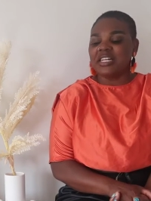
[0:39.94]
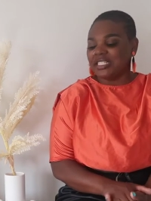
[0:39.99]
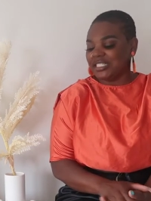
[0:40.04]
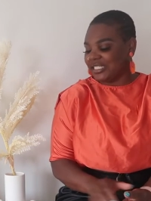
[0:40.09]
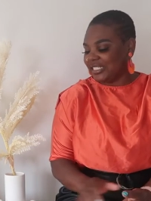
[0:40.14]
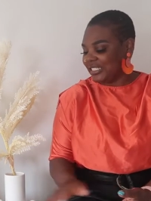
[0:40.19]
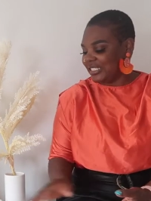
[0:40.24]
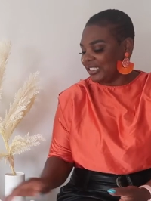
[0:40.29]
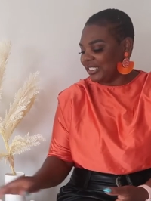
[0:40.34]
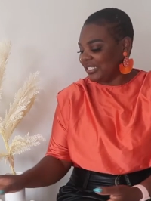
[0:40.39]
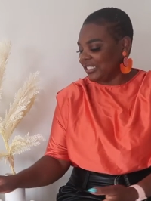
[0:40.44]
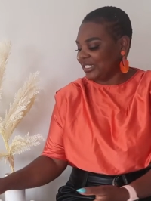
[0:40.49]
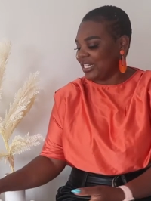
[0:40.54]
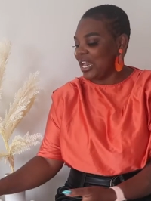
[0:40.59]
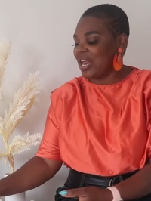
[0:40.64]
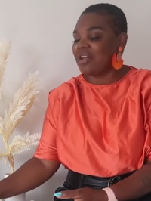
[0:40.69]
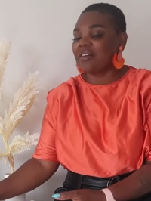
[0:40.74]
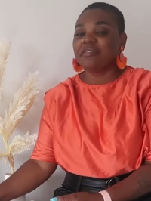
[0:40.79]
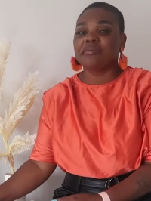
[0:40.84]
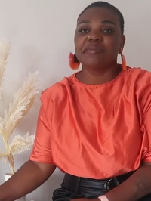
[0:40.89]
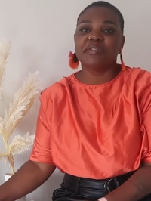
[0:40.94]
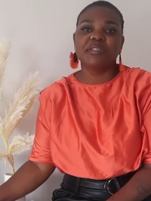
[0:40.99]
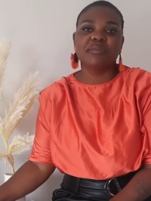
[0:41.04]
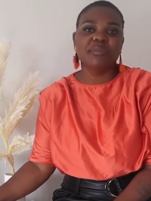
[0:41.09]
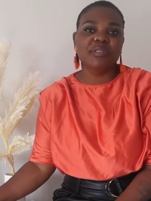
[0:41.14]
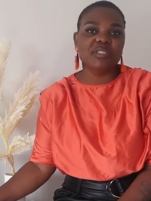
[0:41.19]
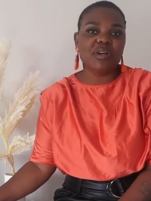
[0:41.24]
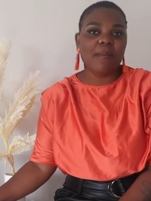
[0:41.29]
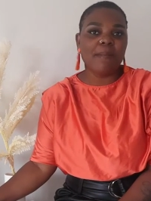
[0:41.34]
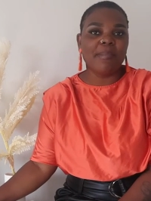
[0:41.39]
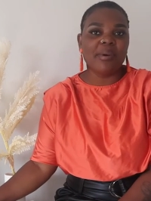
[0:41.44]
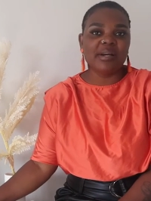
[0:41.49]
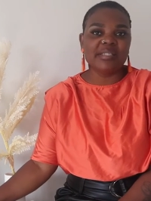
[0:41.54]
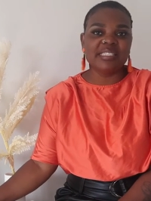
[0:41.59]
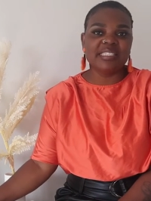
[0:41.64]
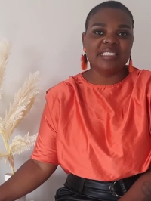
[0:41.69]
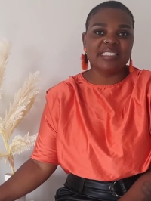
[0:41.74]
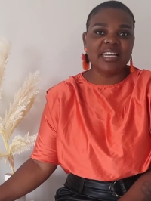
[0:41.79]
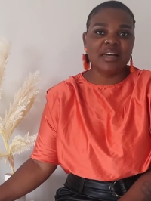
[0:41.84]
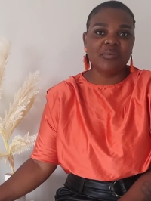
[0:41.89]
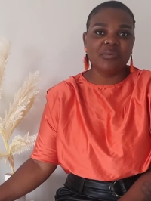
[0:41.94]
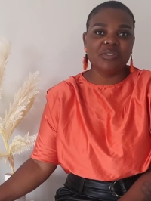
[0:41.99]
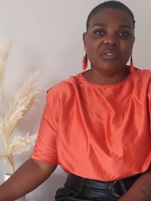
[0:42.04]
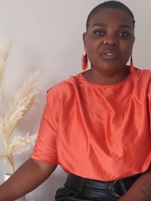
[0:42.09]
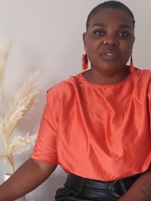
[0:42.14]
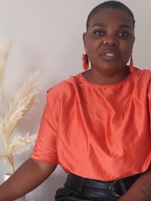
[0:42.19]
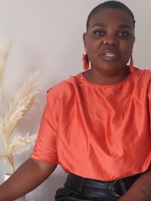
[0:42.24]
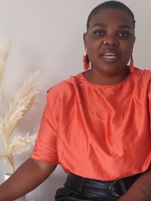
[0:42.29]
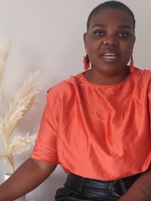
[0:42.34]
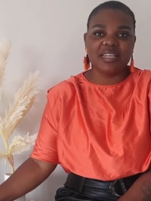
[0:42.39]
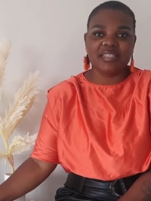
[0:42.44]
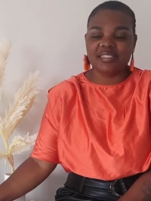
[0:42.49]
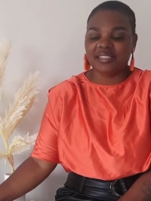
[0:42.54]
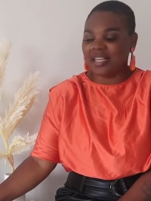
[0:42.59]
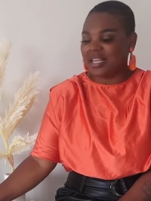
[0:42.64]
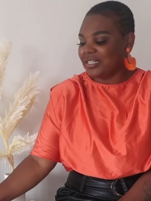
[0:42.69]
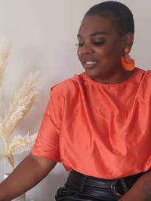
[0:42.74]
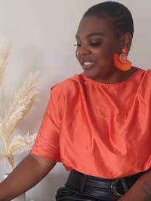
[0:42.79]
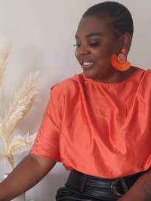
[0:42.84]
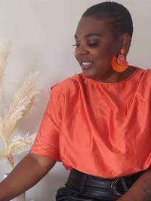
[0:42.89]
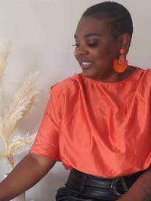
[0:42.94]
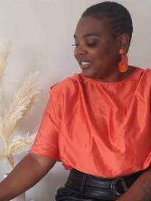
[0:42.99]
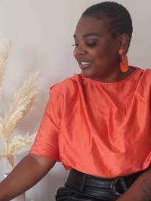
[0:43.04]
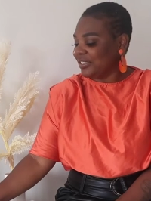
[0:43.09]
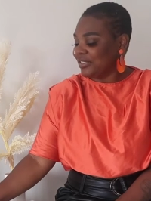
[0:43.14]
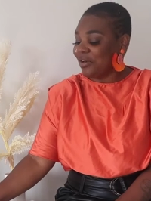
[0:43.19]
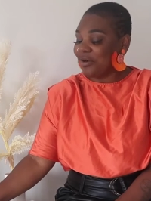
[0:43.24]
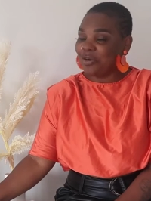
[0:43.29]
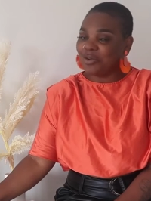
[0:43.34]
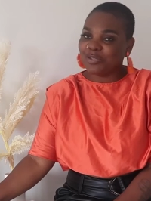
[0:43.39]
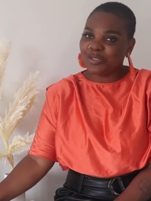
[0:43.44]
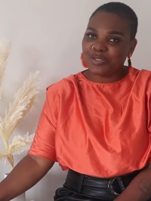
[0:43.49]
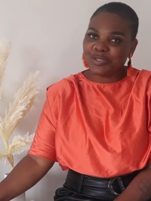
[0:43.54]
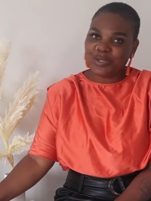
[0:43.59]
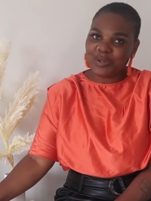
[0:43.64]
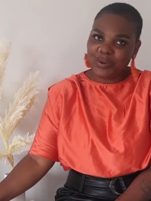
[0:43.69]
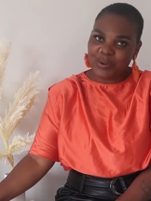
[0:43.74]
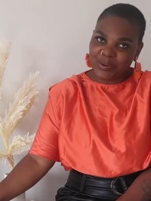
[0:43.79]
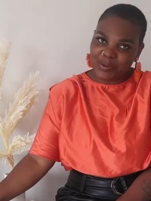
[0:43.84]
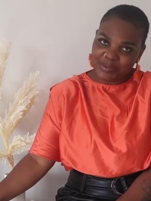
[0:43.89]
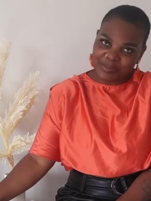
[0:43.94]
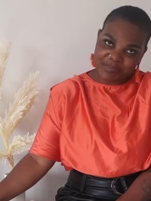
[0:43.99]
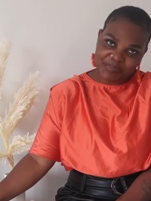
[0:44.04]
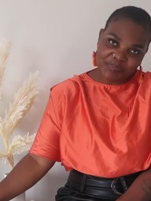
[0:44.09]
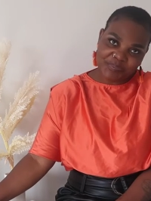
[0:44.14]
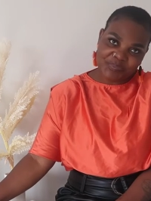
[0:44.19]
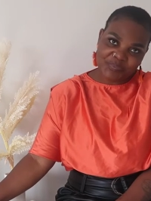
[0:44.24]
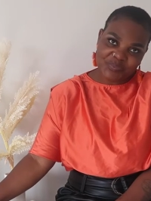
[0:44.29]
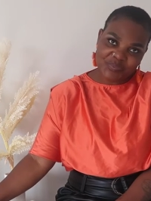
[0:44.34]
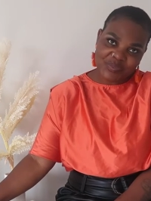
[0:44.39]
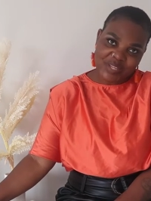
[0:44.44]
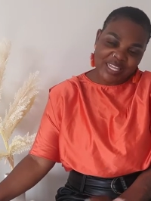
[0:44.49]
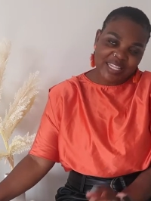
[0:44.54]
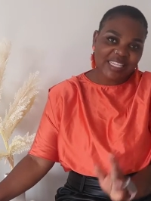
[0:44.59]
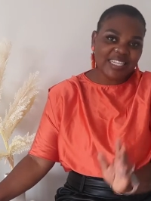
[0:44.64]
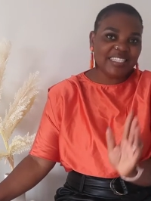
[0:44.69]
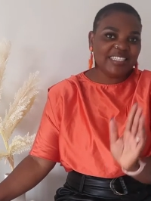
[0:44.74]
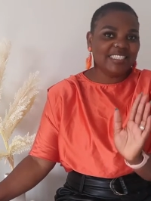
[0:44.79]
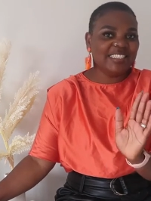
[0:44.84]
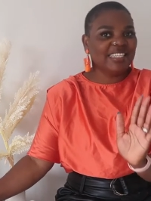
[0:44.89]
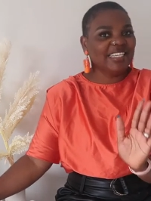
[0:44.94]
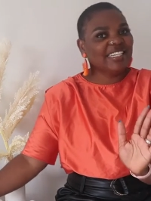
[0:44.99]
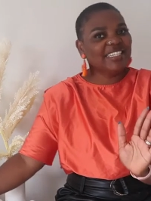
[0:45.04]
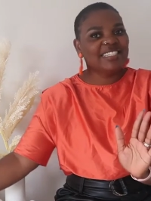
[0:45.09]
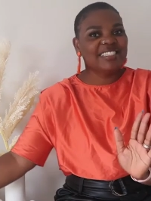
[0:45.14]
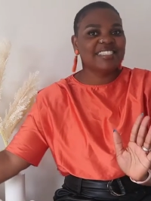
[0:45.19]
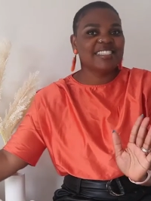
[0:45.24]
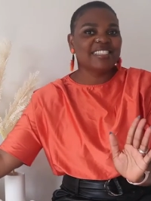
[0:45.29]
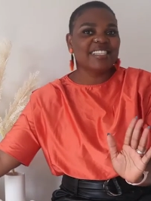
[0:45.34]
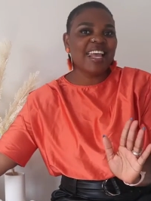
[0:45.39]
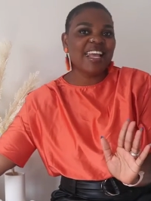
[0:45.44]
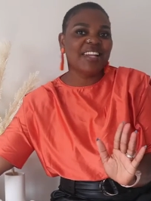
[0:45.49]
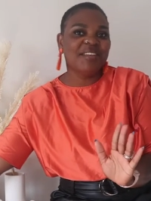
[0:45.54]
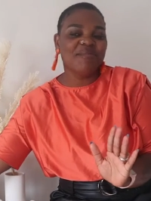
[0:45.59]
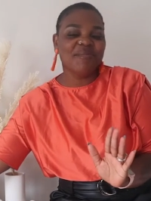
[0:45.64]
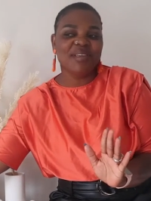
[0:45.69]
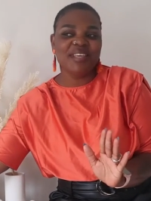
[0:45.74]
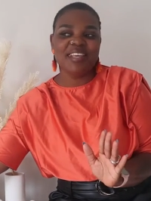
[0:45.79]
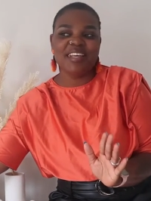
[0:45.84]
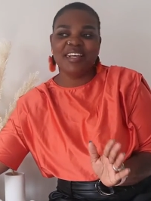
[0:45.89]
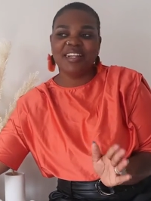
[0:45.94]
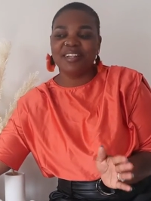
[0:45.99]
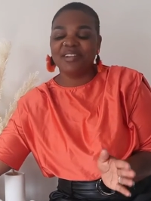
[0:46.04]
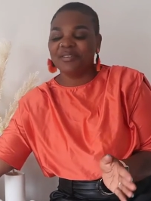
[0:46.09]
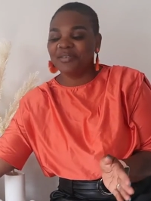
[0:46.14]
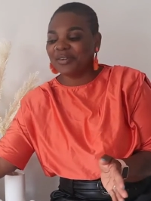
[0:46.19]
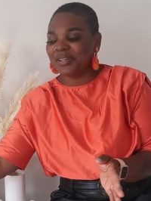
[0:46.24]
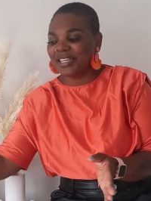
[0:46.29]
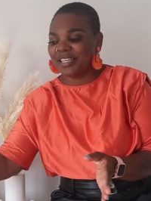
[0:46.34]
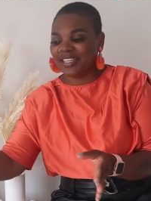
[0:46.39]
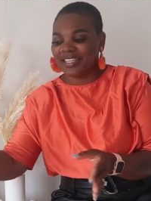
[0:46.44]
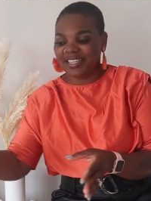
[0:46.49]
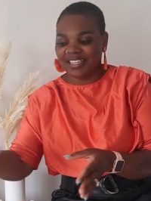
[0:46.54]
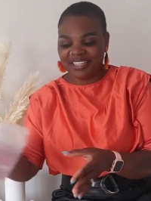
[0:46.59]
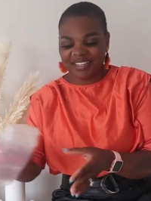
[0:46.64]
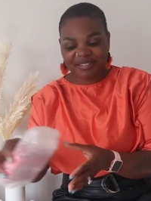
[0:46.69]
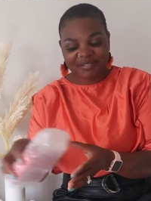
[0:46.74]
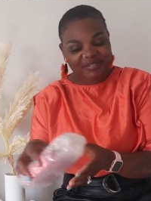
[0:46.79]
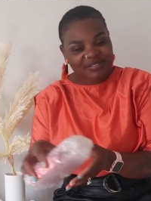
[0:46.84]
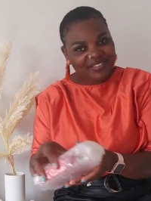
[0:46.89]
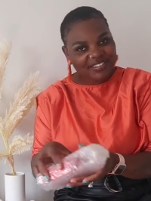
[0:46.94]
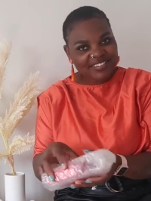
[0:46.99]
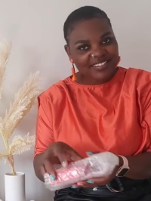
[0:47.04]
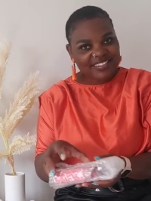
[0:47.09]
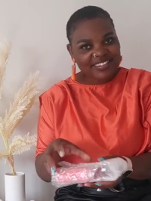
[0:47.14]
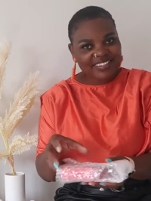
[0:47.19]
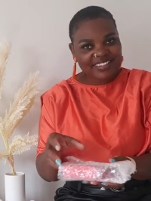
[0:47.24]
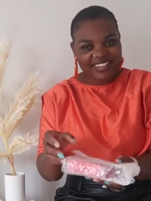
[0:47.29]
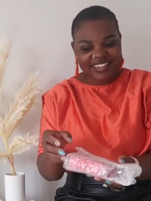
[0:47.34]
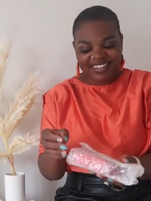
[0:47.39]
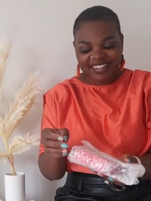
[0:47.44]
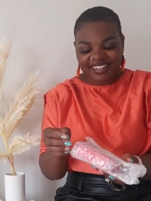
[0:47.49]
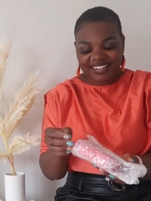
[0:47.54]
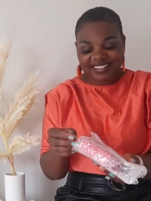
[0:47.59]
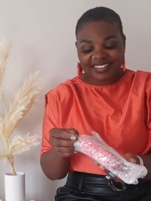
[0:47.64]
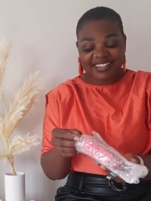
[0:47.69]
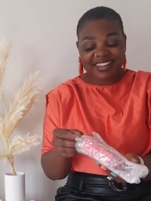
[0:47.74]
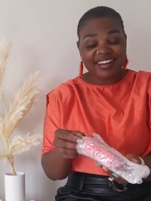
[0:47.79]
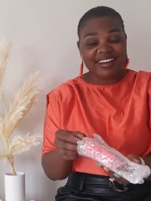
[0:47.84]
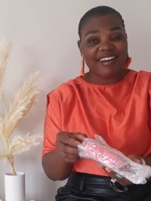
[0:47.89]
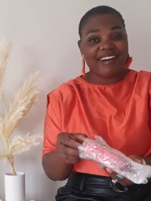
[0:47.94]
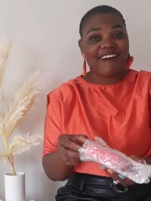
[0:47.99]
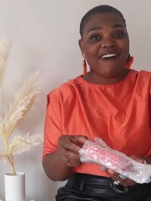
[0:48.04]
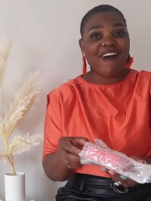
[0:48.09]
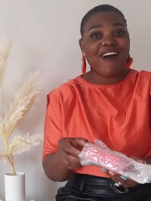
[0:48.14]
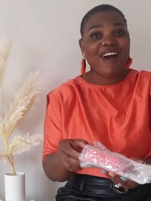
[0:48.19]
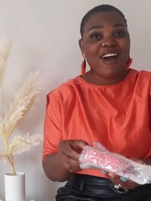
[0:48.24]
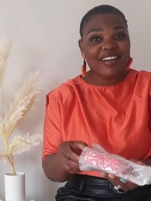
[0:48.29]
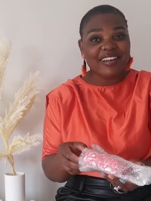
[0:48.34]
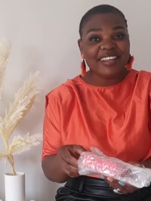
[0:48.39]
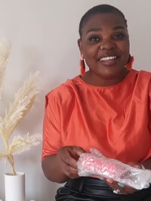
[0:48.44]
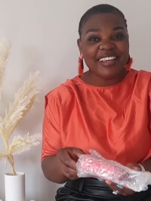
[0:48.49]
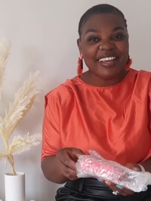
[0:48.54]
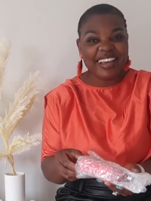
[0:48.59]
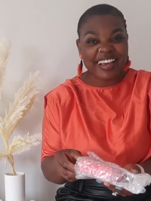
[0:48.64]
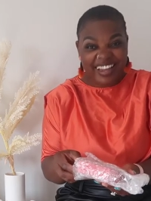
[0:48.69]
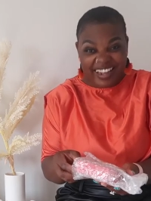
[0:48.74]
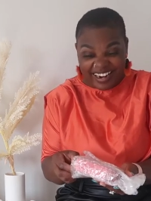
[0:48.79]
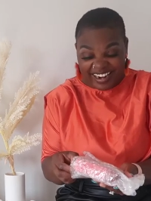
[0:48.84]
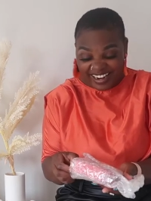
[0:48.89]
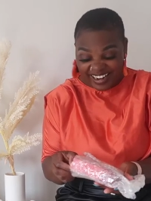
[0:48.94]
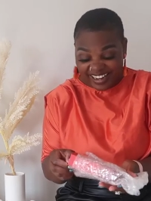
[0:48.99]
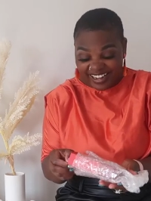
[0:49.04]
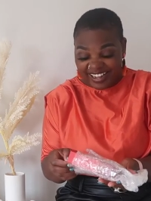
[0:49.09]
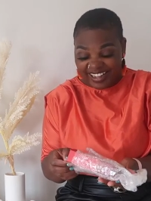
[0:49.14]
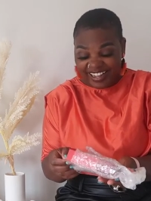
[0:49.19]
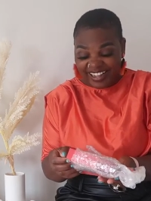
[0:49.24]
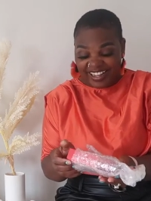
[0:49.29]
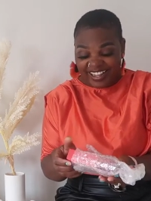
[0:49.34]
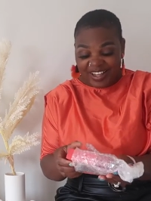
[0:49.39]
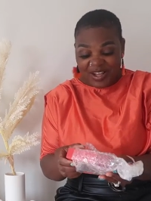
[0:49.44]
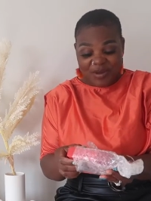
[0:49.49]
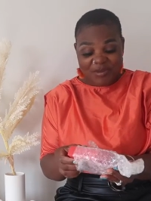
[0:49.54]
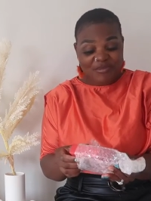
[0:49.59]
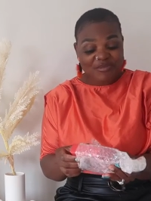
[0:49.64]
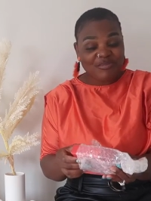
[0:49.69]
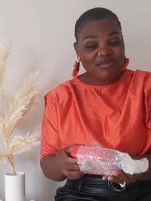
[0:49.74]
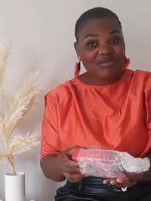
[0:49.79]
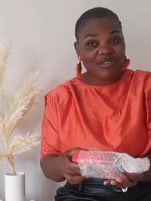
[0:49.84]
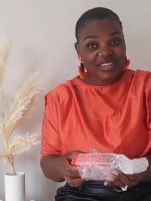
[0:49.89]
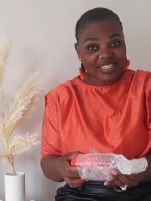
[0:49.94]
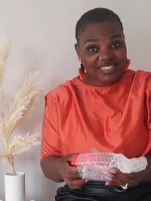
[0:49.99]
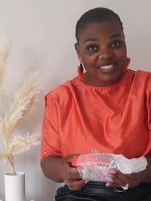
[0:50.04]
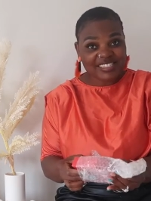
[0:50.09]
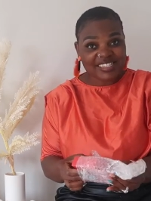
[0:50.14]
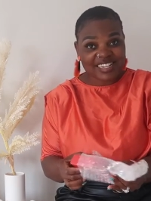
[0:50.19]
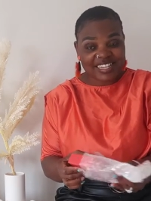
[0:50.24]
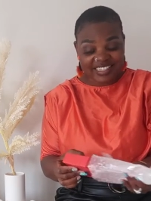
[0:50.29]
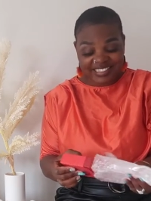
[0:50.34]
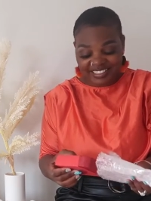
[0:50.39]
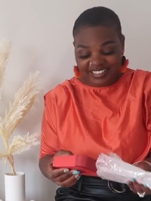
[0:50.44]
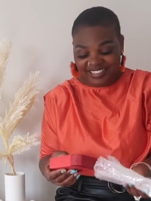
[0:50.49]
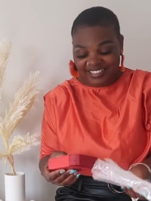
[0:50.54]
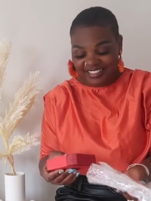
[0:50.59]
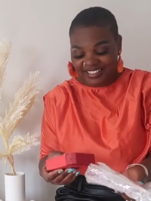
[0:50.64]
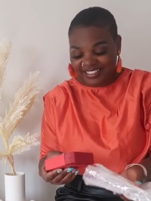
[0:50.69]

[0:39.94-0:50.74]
and I'm gonna be unboxing that with you guys. And also, they did send me a little gift. It's a Cartier bracelet.